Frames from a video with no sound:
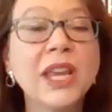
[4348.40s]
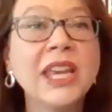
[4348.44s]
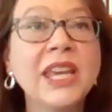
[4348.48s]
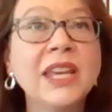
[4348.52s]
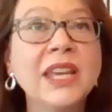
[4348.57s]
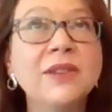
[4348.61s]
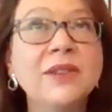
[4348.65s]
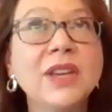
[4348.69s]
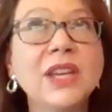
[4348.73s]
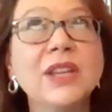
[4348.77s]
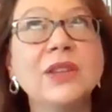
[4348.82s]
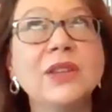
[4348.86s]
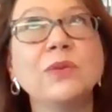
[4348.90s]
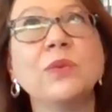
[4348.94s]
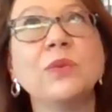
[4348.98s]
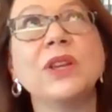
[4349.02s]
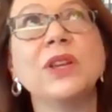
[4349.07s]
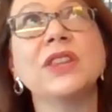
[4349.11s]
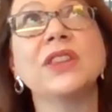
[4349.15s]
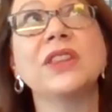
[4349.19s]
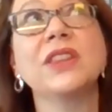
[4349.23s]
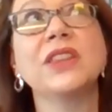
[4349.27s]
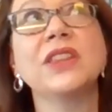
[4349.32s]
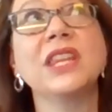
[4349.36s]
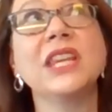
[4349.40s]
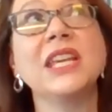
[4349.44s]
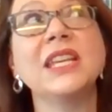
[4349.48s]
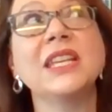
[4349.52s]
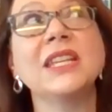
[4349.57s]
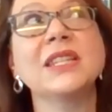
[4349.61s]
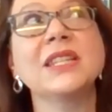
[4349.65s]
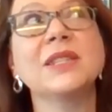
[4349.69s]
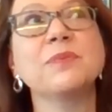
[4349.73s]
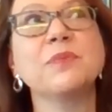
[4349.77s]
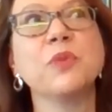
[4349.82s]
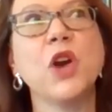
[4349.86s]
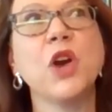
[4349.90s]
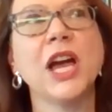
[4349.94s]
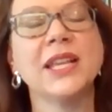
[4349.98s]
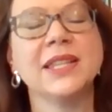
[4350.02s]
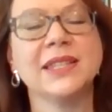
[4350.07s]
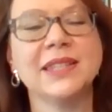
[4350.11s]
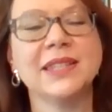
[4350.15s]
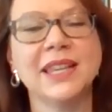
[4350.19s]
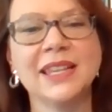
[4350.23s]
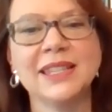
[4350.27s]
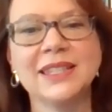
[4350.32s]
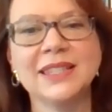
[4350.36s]
even with these
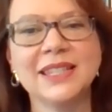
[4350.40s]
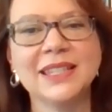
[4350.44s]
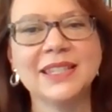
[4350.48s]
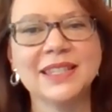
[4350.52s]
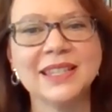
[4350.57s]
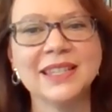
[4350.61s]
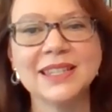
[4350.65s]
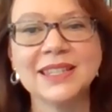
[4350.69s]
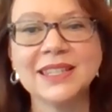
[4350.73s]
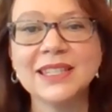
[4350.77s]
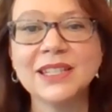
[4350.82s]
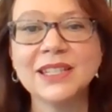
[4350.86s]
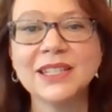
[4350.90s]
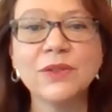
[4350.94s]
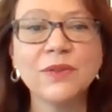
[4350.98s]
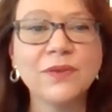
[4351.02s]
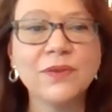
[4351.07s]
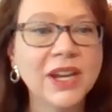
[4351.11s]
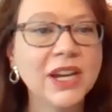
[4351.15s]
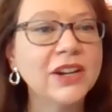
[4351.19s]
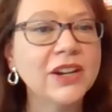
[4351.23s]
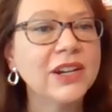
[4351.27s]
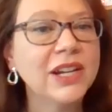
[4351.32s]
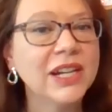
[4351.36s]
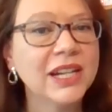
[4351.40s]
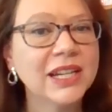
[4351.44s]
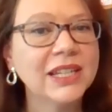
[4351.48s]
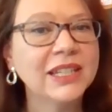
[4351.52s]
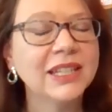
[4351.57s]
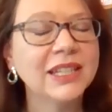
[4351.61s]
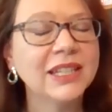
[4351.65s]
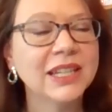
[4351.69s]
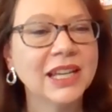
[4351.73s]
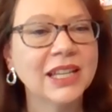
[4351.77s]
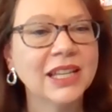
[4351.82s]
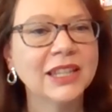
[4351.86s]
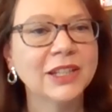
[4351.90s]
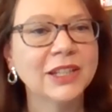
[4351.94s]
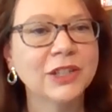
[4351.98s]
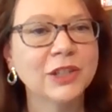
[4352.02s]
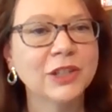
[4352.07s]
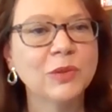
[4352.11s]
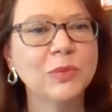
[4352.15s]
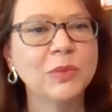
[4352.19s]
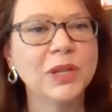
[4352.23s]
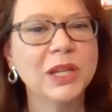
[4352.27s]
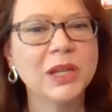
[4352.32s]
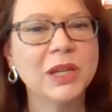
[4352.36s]
processes, it still varied a
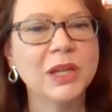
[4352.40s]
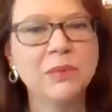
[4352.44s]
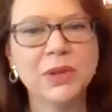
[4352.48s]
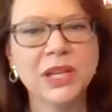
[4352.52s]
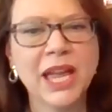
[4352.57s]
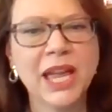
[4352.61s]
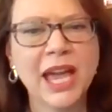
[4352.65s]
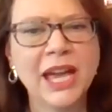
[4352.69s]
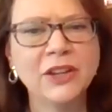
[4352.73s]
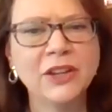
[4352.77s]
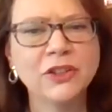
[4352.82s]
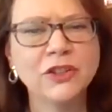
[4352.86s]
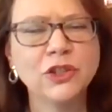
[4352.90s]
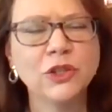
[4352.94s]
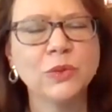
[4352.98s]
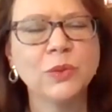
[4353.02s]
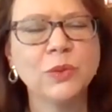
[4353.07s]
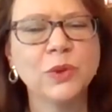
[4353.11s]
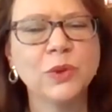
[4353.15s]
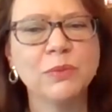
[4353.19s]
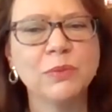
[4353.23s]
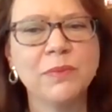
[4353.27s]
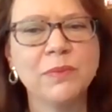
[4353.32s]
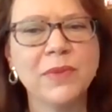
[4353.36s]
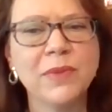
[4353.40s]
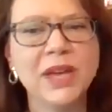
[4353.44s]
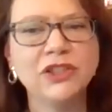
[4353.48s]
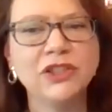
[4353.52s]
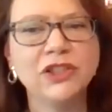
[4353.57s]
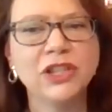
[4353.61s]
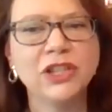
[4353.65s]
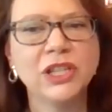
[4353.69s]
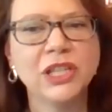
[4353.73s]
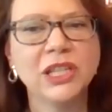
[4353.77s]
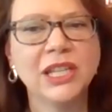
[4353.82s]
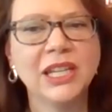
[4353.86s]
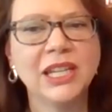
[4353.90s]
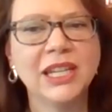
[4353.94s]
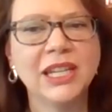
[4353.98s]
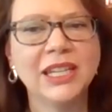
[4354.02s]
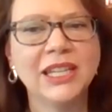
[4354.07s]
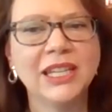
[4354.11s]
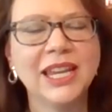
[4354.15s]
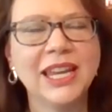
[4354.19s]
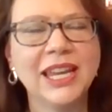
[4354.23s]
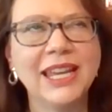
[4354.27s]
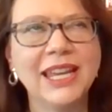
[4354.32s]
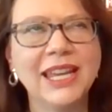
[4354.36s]
little bit, but as you were
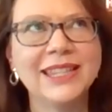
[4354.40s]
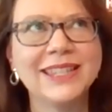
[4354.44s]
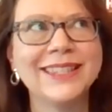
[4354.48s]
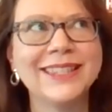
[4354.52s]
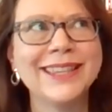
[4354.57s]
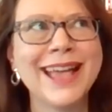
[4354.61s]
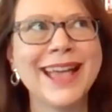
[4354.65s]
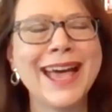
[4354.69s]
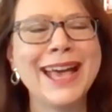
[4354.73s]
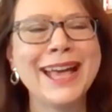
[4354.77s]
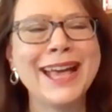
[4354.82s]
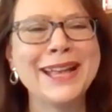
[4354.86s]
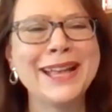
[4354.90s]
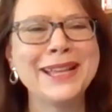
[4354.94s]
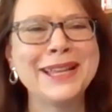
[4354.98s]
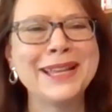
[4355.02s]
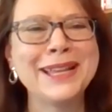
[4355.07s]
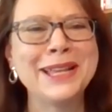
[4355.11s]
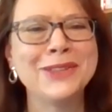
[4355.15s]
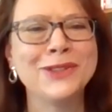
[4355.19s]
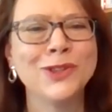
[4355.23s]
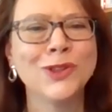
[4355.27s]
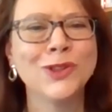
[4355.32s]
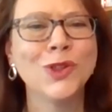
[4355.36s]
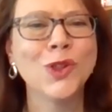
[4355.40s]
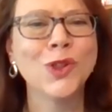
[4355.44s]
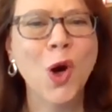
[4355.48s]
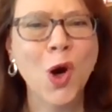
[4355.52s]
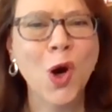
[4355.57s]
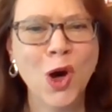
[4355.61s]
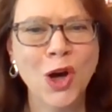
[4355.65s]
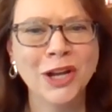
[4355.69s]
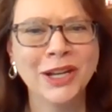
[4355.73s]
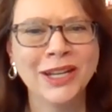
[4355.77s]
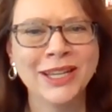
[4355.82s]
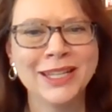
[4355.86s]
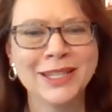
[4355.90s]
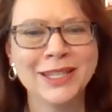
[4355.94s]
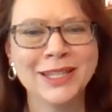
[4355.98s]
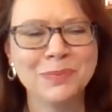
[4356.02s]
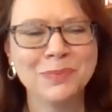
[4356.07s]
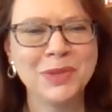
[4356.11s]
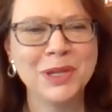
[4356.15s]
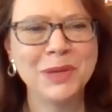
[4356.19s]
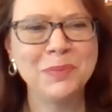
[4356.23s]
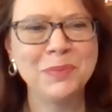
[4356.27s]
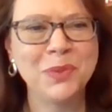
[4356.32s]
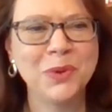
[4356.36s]
mentioning, it's not as long as
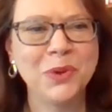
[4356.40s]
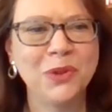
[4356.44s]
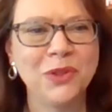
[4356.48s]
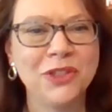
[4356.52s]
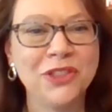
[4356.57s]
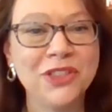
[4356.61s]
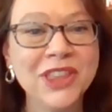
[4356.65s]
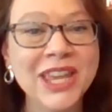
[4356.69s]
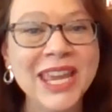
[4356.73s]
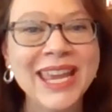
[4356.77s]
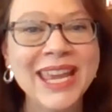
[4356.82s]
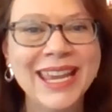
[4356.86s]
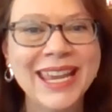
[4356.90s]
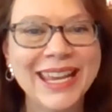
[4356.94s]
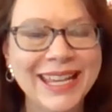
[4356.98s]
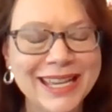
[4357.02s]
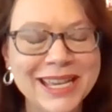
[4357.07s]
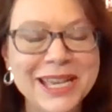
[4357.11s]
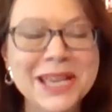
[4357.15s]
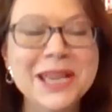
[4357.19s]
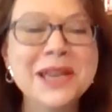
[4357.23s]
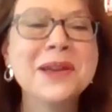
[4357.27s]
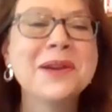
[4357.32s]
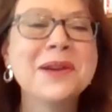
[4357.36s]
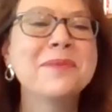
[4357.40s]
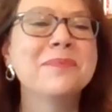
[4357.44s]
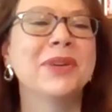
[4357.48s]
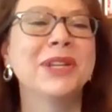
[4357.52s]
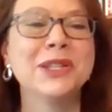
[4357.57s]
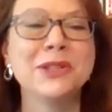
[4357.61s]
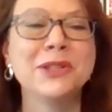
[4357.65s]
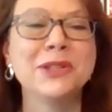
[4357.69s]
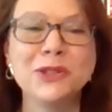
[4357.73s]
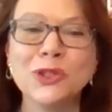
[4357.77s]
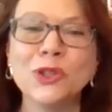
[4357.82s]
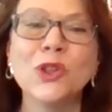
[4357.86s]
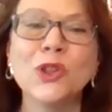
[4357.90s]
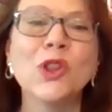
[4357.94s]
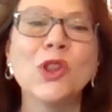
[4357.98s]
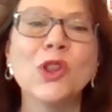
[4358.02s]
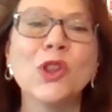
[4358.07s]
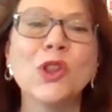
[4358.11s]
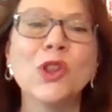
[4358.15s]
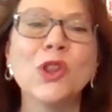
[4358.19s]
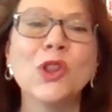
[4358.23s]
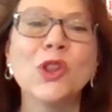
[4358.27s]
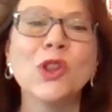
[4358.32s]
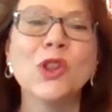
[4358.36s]
people think, but right. it's
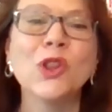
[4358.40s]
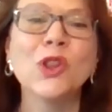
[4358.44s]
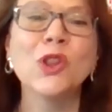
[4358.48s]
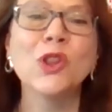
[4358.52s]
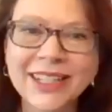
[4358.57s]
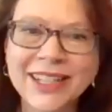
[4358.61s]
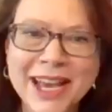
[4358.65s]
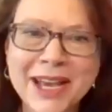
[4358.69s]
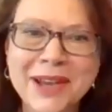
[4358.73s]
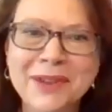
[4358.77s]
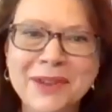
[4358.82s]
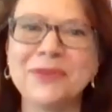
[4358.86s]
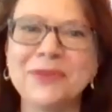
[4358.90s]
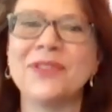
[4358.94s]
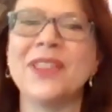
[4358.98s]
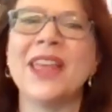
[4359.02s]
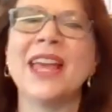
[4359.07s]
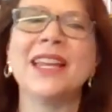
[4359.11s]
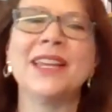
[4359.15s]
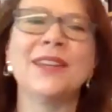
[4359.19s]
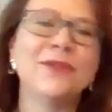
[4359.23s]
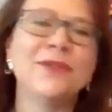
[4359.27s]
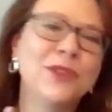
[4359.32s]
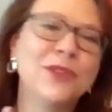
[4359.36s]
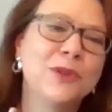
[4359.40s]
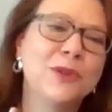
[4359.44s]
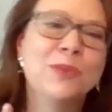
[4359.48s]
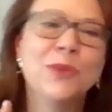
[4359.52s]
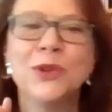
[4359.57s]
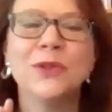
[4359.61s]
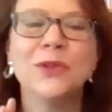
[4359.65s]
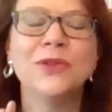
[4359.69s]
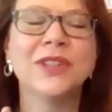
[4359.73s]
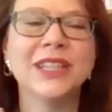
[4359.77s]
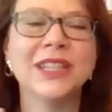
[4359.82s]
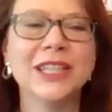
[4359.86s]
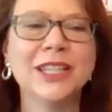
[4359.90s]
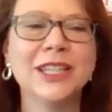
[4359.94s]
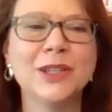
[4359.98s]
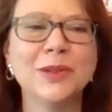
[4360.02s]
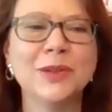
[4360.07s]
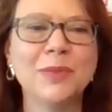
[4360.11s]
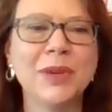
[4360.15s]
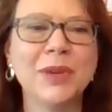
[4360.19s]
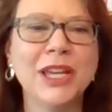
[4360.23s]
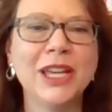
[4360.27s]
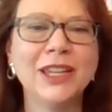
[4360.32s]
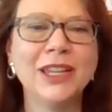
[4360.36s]
long uh, enough that if you move a little
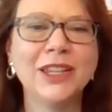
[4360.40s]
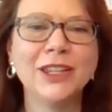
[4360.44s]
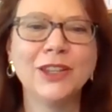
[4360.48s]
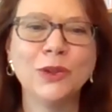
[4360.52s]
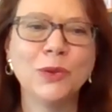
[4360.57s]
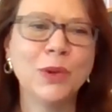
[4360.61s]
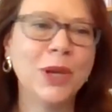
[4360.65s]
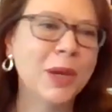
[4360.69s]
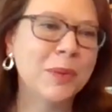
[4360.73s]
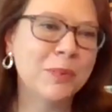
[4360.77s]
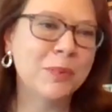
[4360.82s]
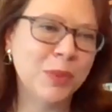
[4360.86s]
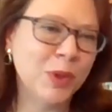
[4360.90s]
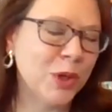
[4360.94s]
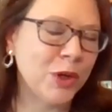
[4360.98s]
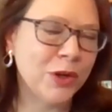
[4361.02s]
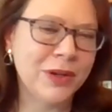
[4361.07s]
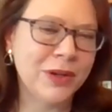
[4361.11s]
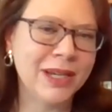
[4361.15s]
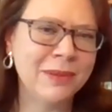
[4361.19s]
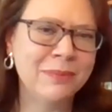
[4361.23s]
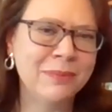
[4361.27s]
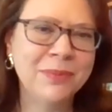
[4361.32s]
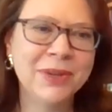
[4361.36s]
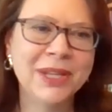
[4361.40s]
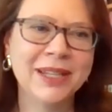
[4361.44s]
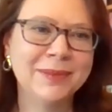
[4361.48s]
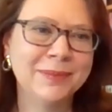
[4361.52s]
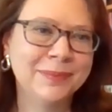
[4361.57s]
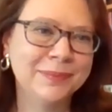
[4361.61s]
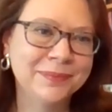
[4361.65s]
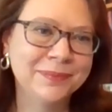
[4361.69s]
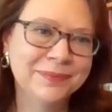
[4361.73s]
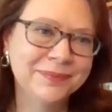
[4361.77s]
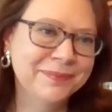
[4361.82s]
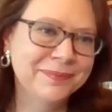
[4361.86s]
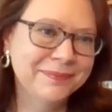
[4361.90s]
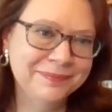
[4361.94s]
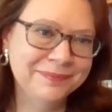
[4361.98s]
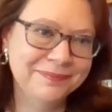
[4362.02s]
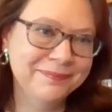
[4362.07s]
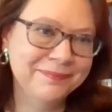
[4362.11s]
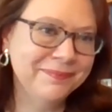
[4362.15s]
bit, you get blurry. But right,